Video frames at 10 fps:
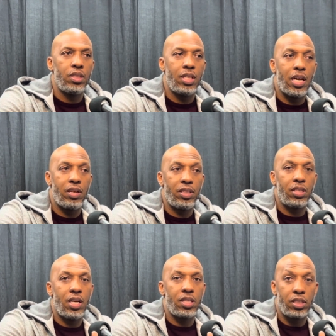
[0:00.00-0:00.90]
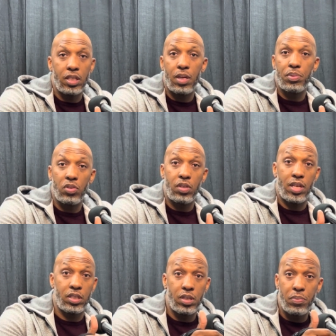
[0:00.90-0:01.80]
now these guys get the opportunity to
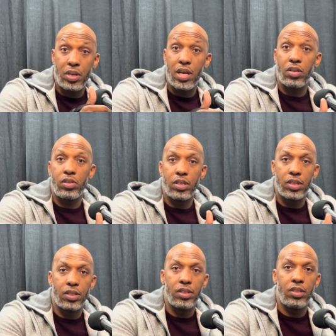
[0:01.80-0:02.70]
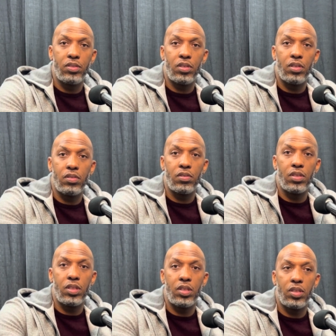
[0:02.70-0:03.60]
actually be out there, you know,
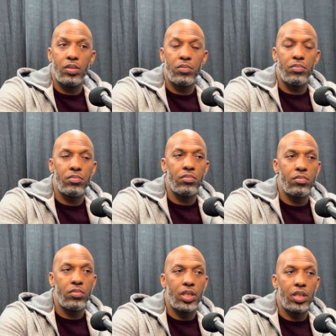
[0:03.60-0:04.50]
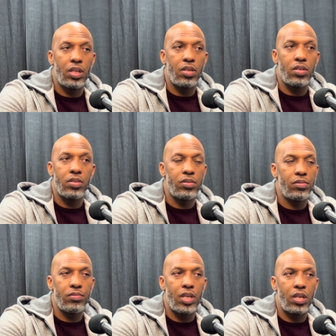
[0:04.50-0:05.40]
um, and learn
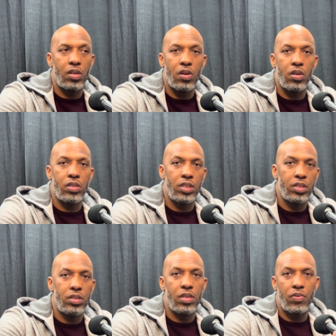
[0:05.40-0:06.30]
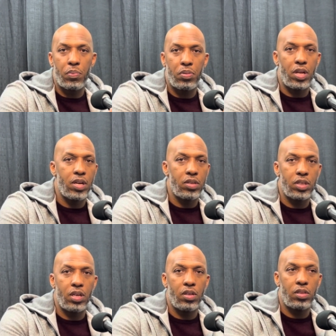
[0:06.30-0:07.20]
how to guard these different players
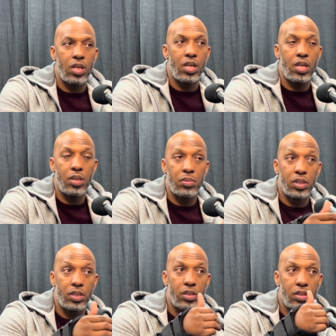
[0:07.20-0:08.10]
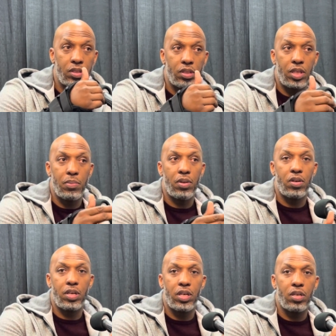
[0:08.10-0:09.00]
at all times and keep
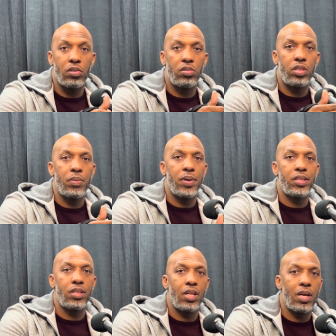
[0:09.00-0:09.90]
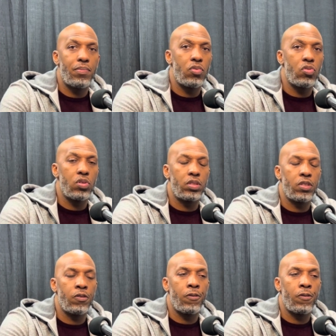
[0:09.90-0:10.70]
learning their own teammates a lot more. So